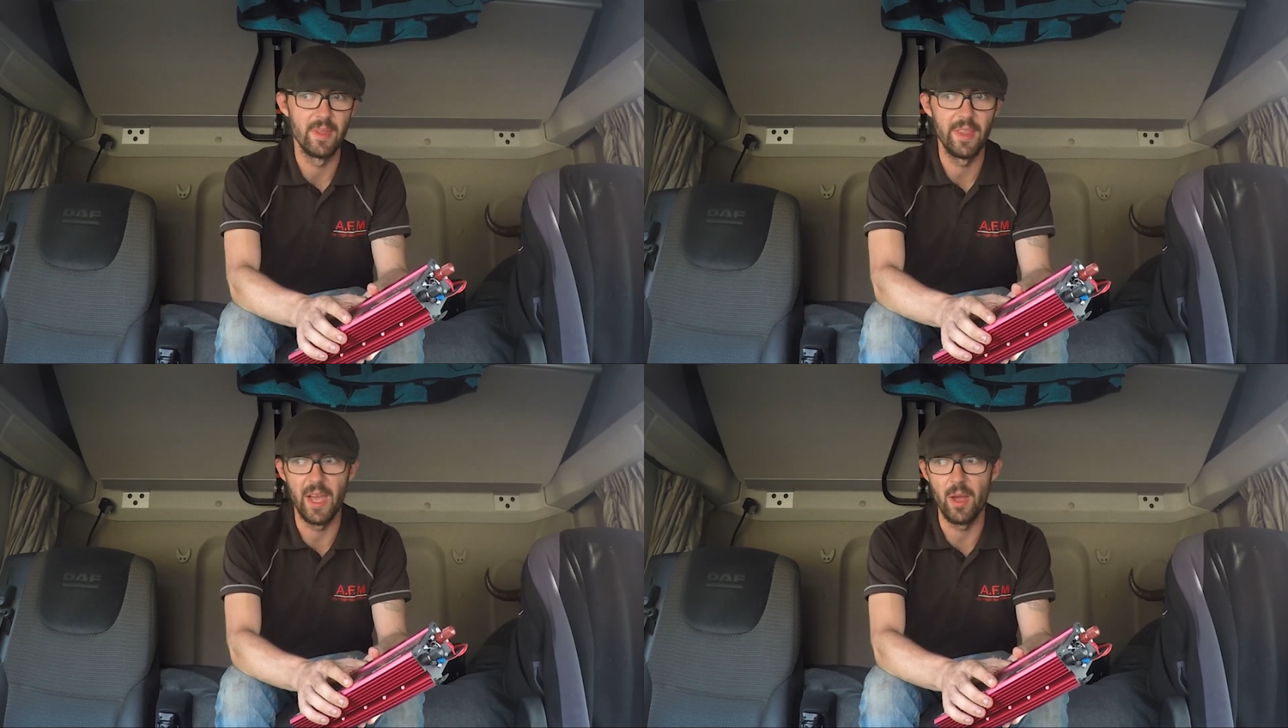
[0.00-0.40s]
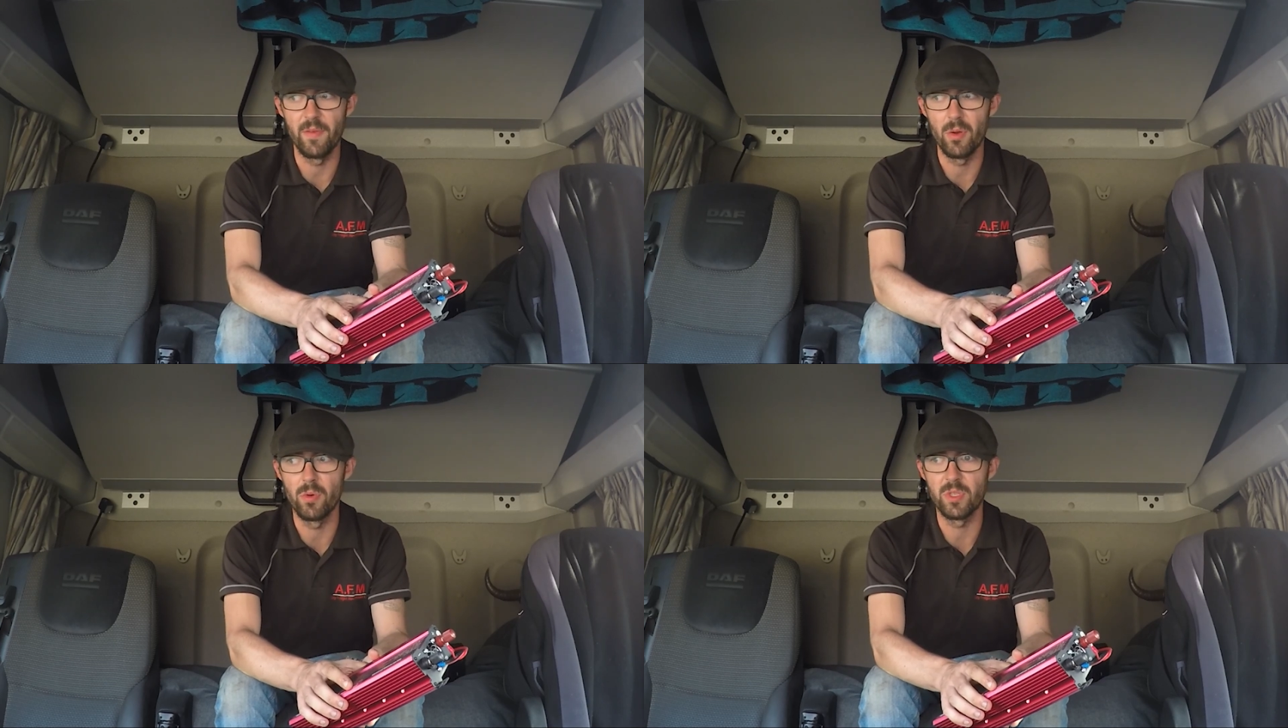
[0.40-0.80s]
Now, if
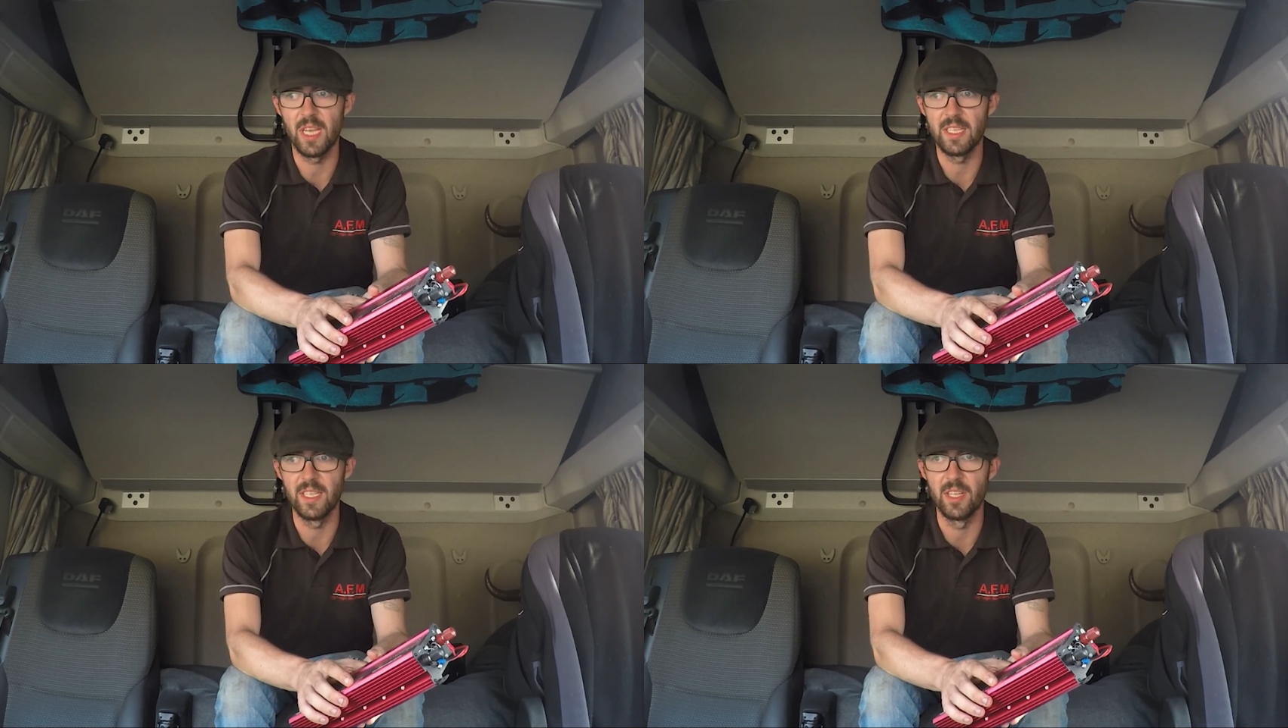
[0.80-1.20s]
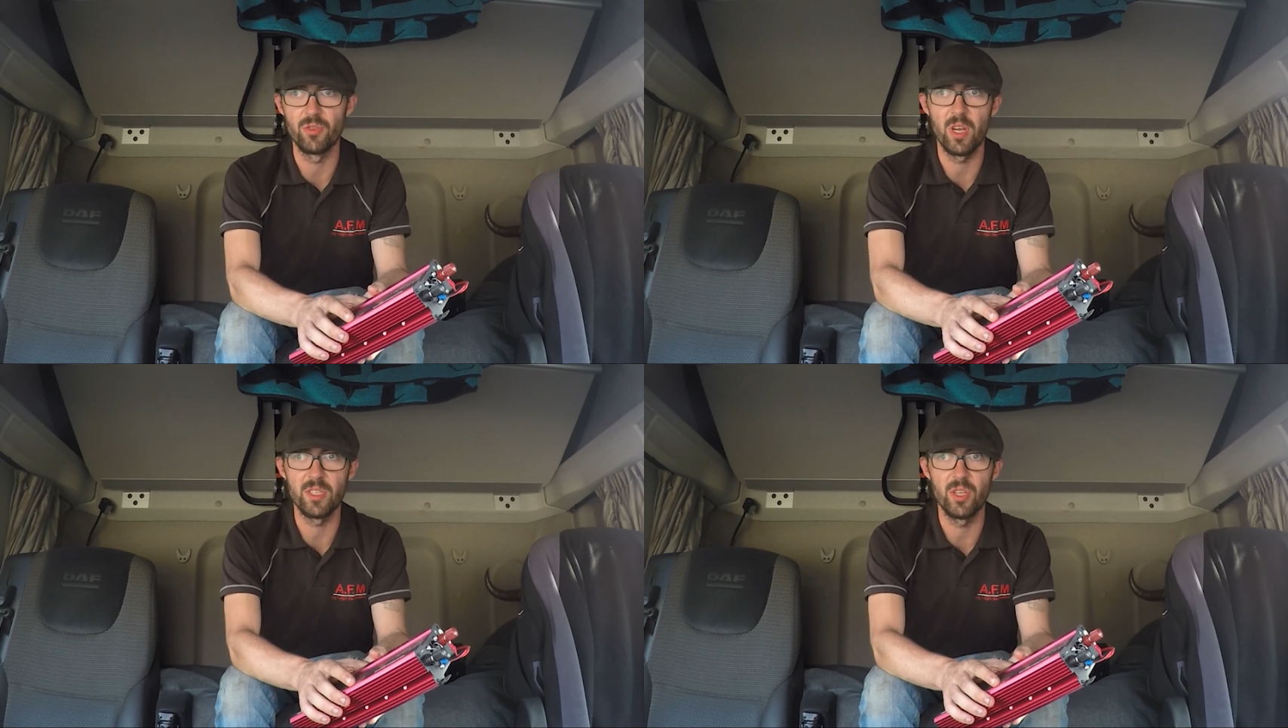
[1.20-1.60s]
you're sat in a
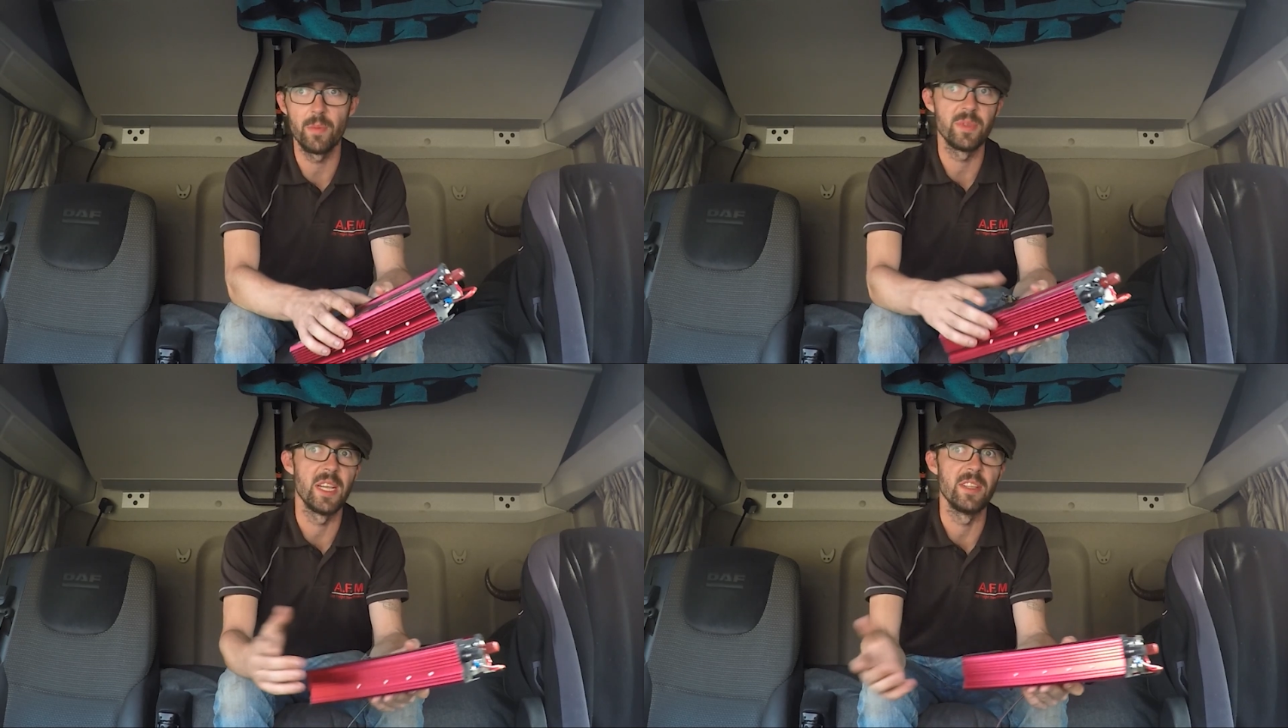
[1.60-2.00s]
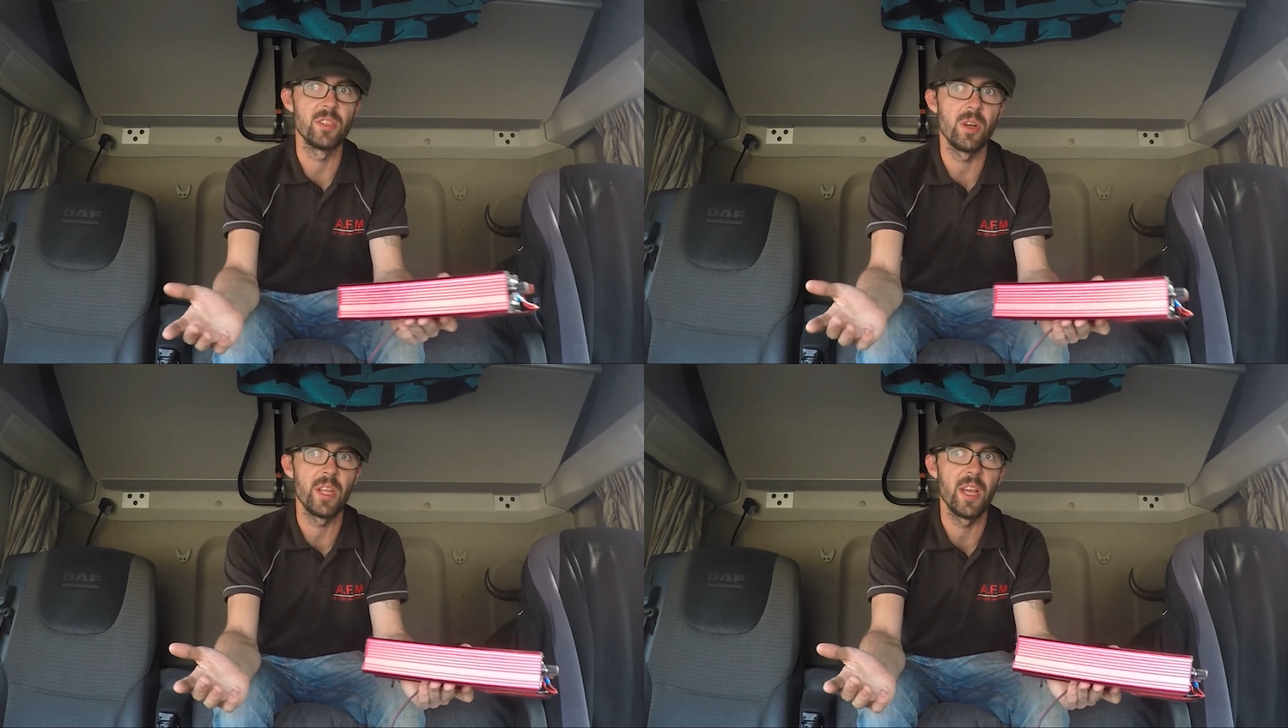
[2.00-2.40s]
truck stop, say the
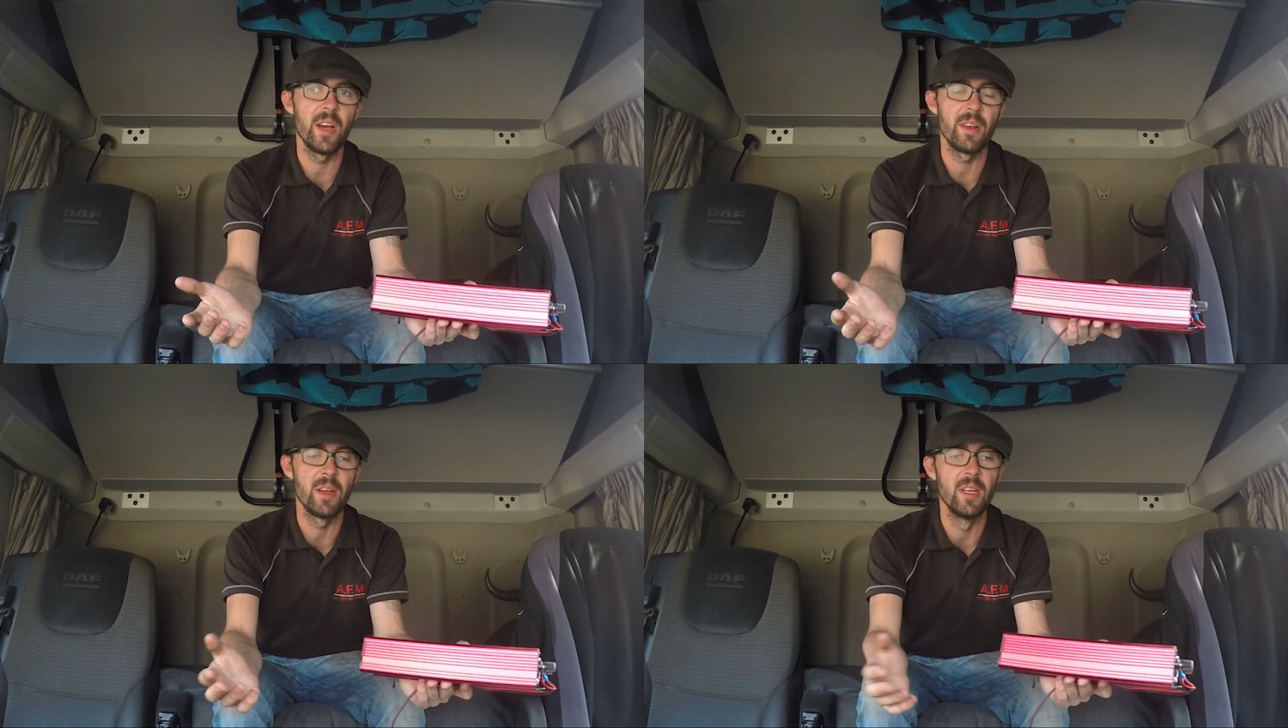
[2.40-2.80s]
stockyard,